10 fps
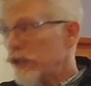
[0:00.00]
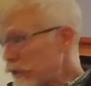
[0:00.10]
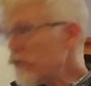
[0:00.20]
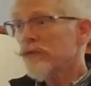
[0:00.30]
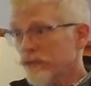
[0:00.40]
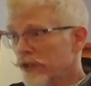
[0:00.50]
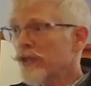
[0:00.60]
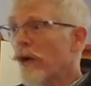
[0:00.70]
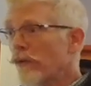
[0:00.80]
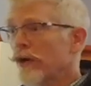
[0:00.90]
you
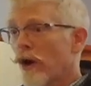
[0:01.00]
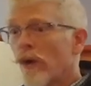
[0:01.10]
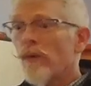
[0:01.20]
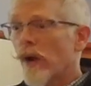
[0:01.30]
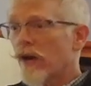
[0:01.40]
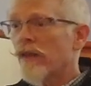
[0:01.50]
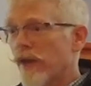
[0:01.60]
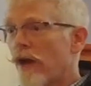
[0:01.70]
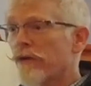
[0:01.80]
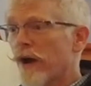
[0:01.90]
don't go where
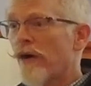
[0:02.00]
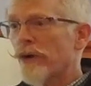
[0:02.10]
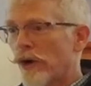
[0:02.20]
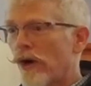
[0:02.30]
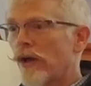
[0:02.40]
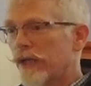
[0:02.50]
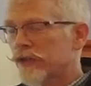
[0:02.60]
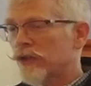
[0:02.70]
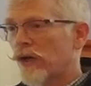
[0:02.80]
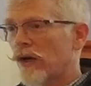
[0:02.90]
the other
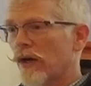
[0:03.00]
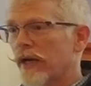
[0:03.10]
alcoholics are